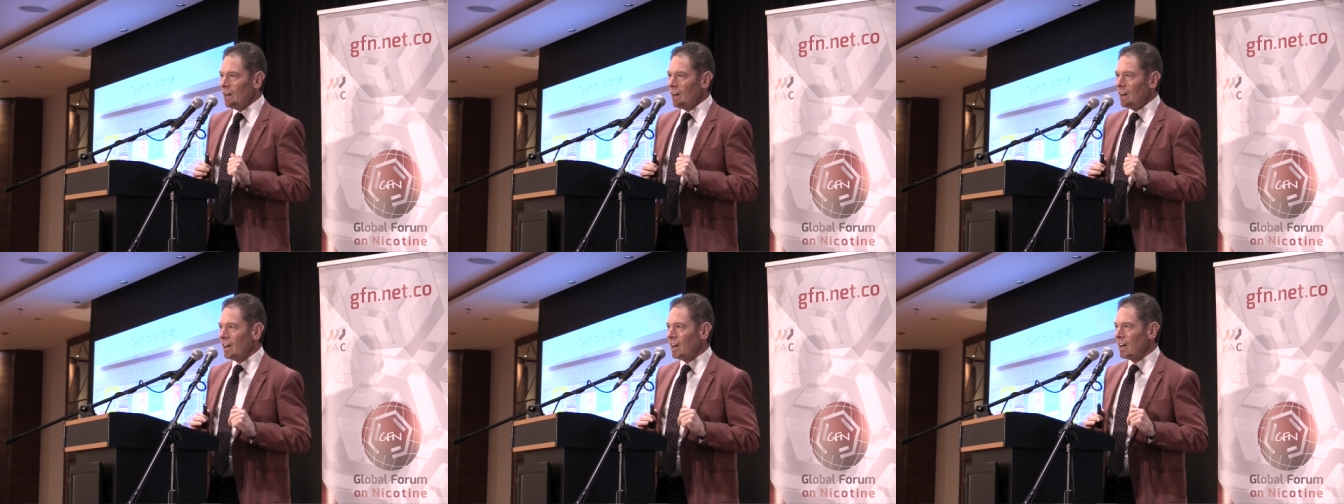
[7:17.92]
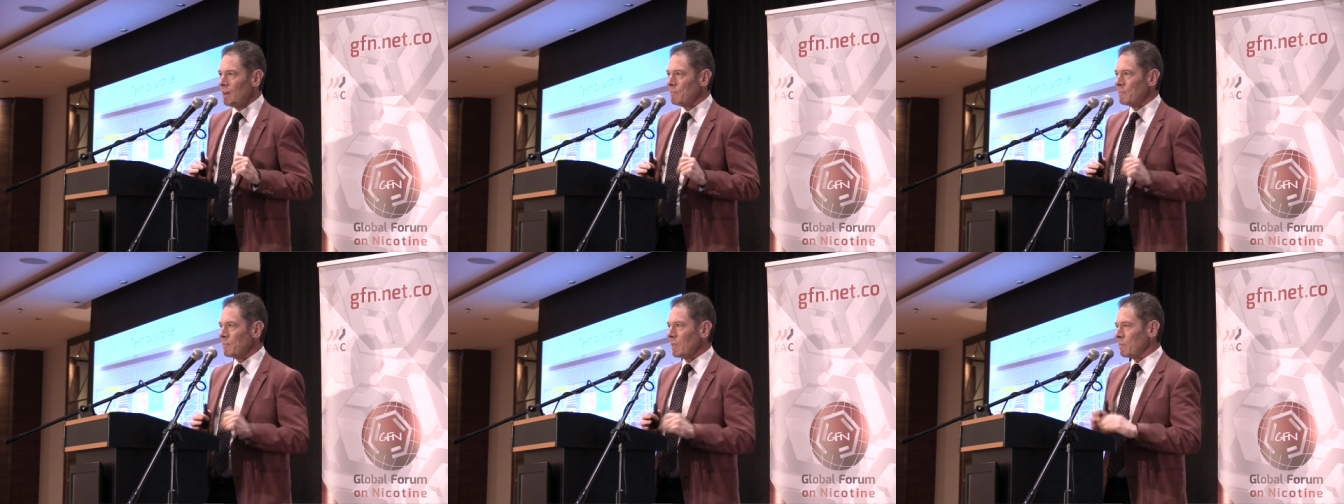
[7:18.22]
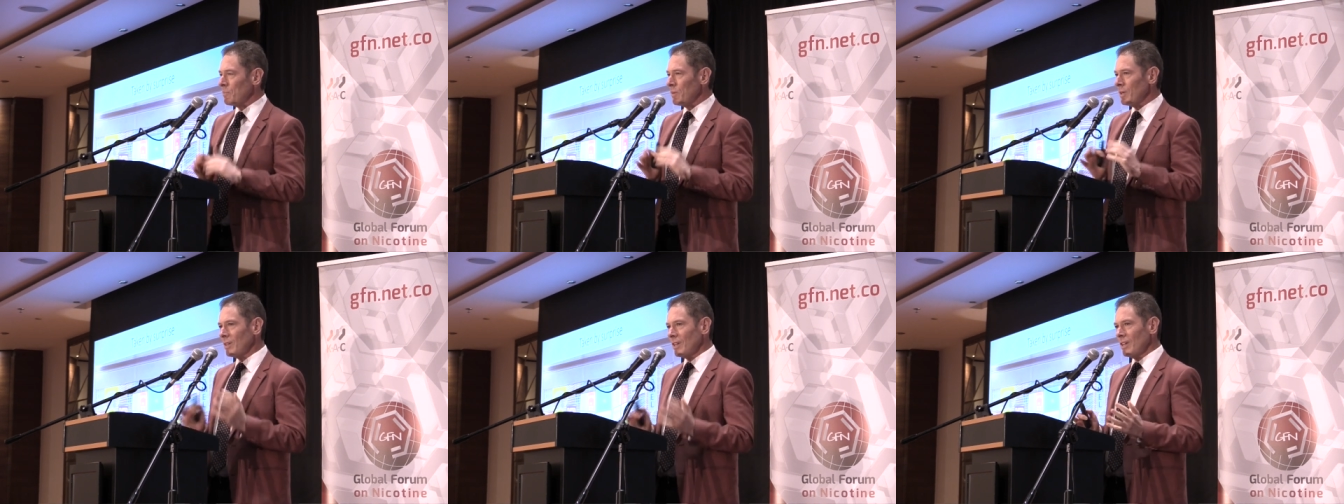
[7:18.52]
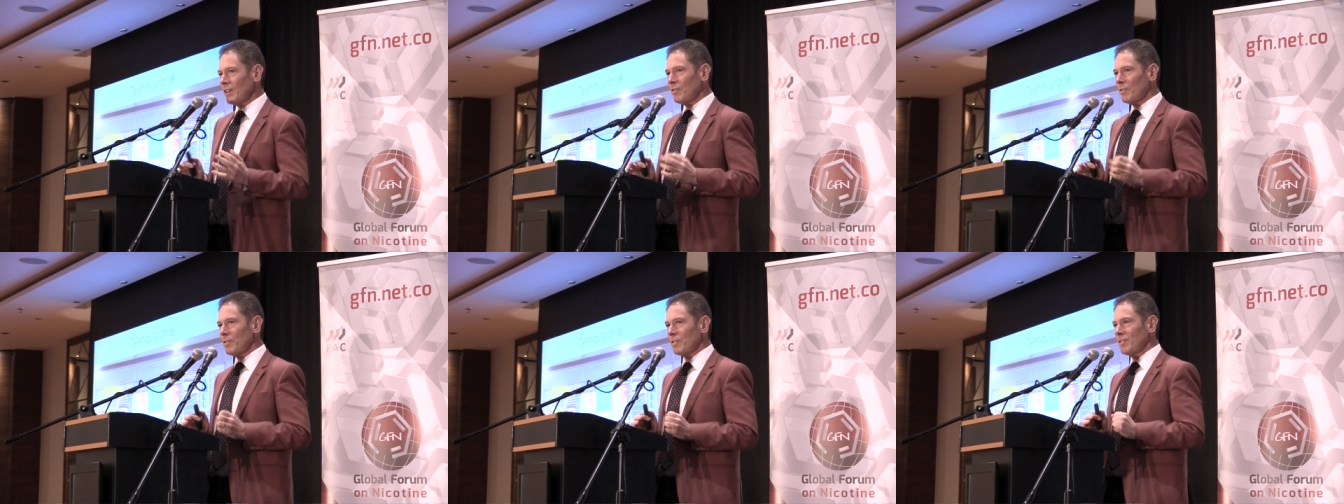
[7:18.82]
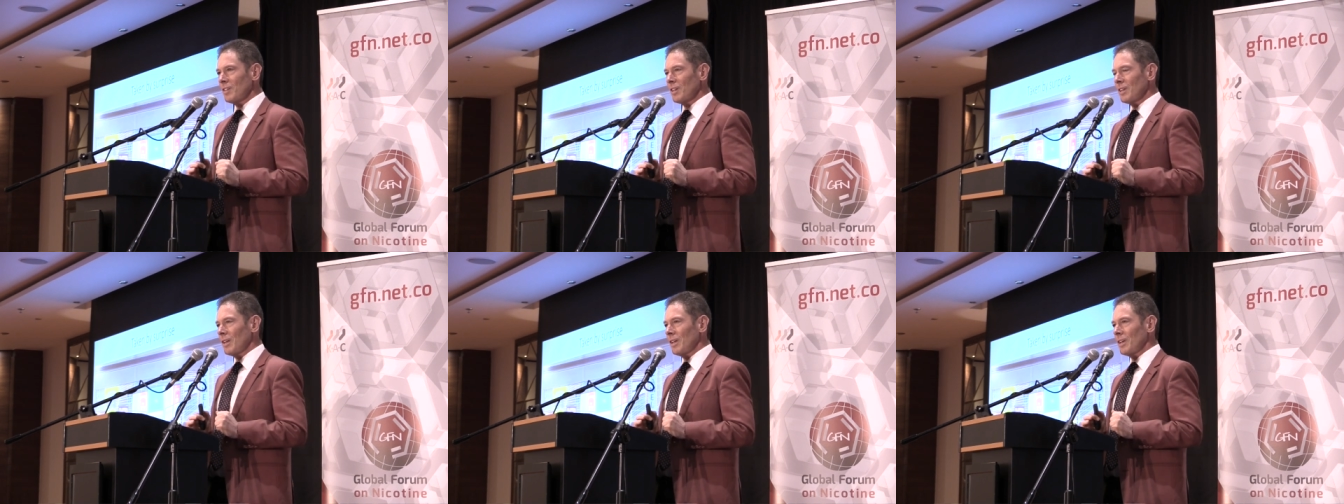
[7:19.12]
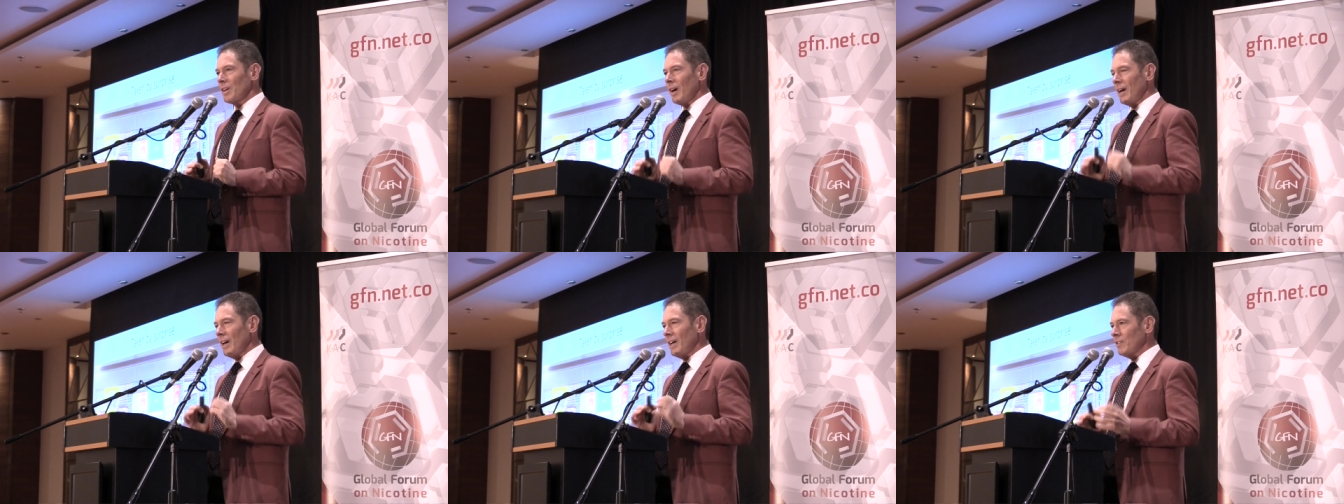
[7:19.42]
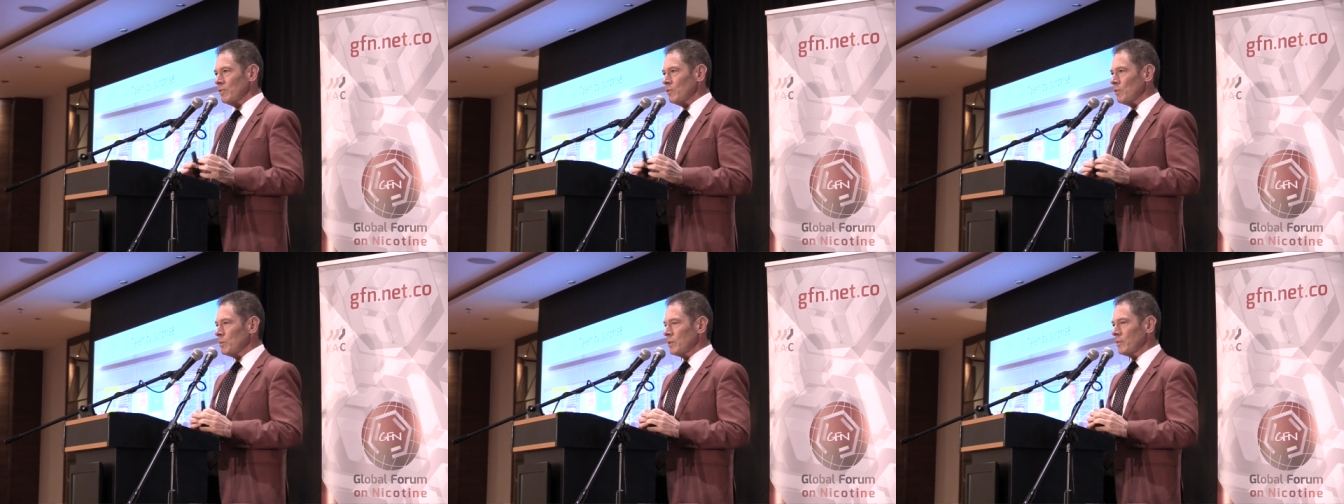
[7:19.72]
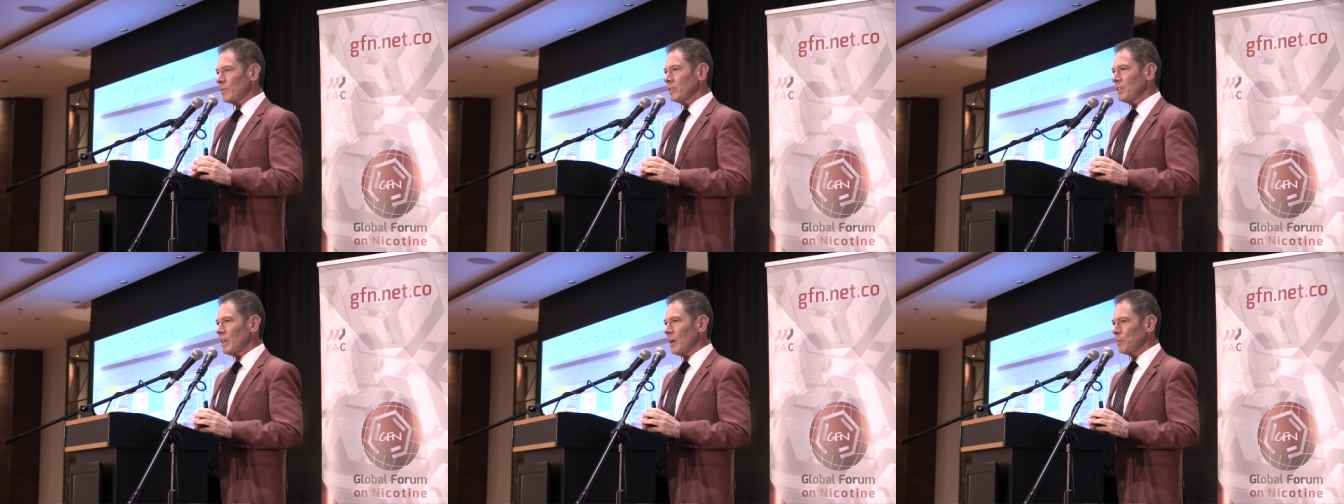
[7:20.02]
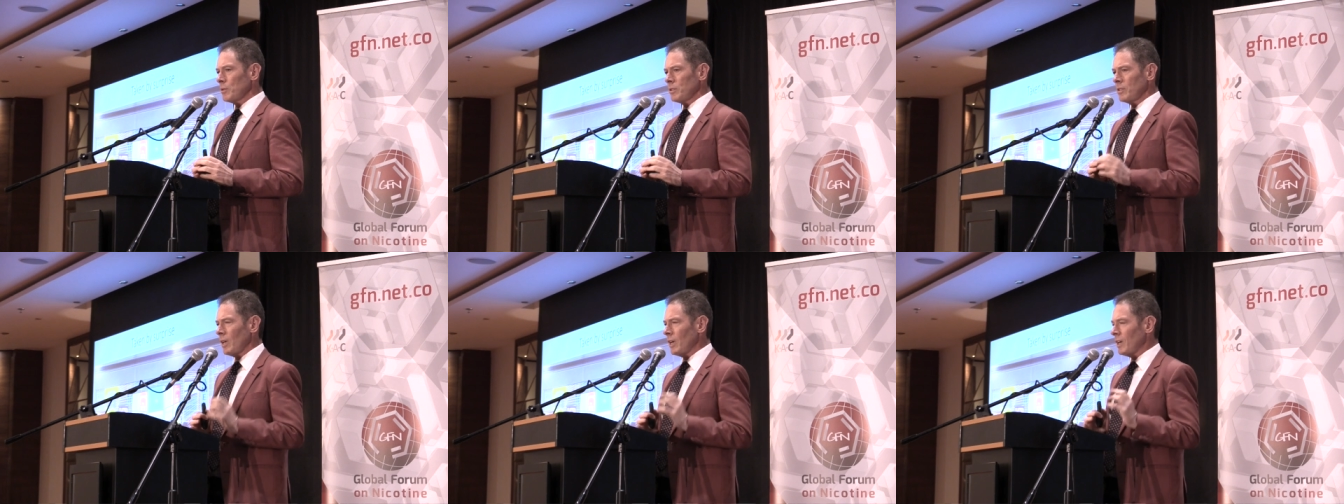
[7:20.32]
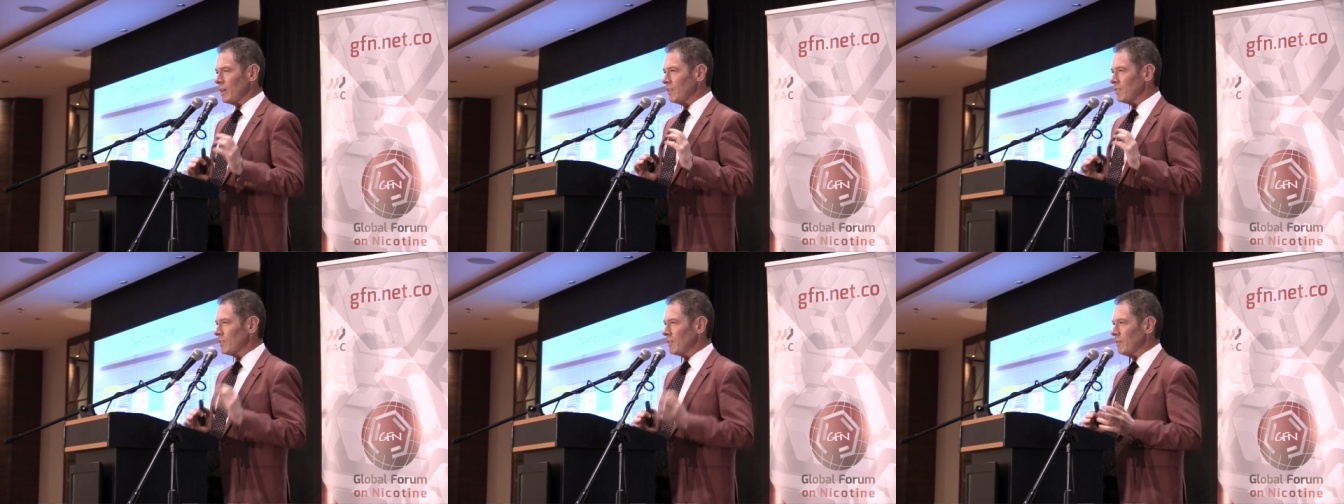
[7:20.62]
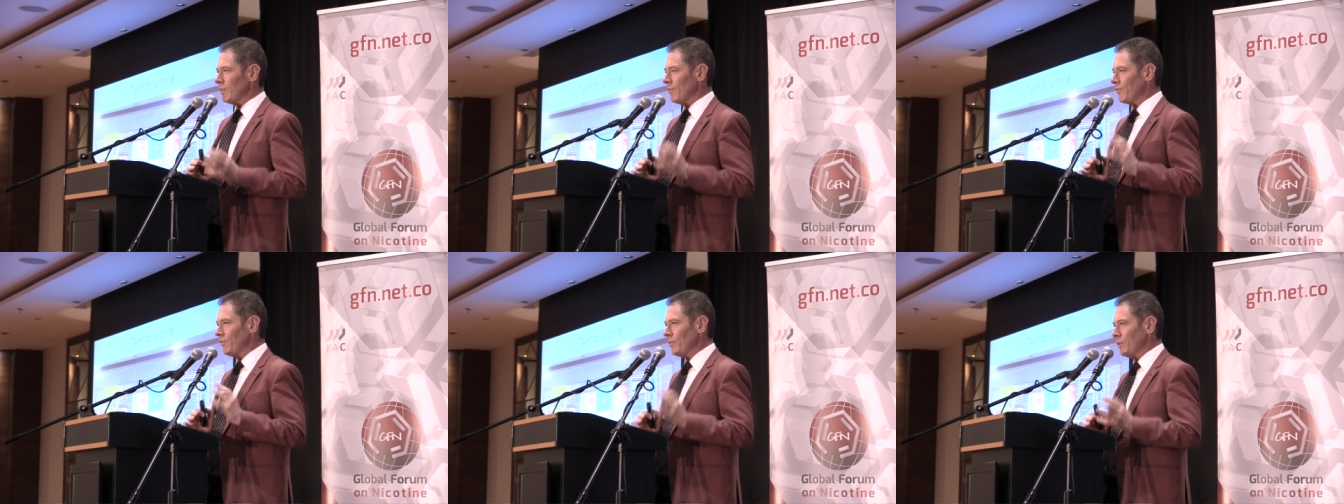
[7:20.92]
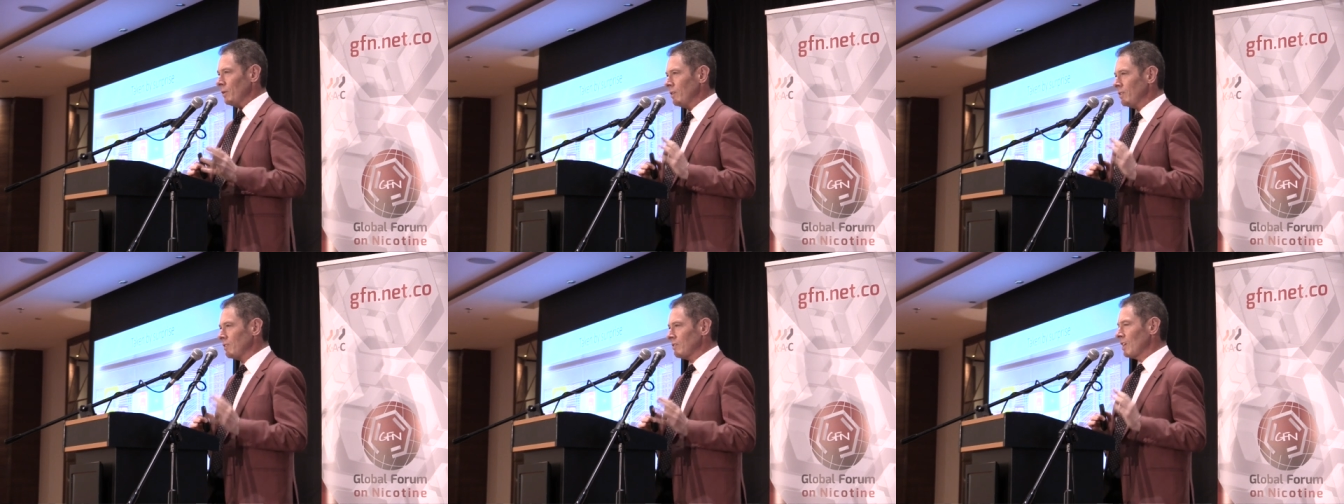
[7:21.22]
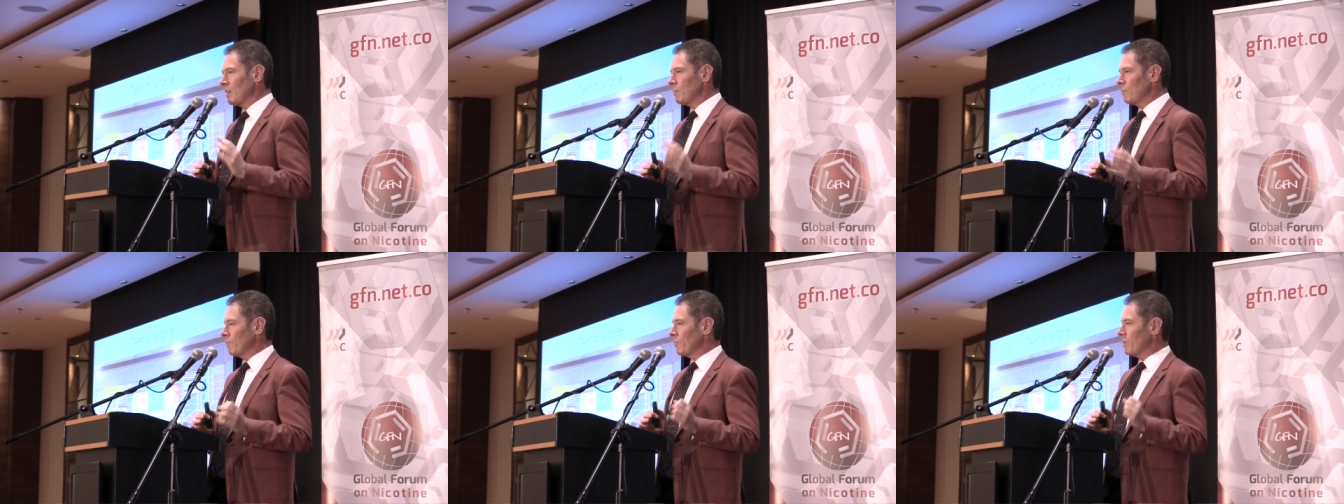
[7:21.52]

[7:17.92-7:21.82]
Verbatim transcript: Um, but interestingly, I had to do a bit of a double take because the first thing